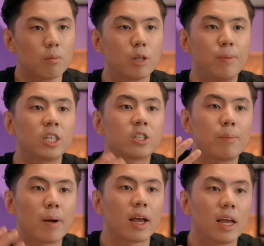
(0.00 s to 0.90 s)
But the best
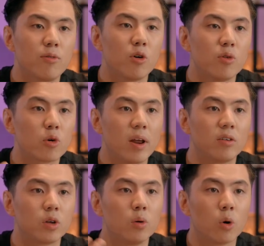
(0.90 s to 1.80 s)
tip I can give you if your
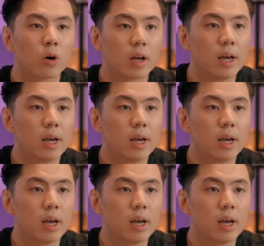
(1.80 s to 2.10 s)
creatives don't work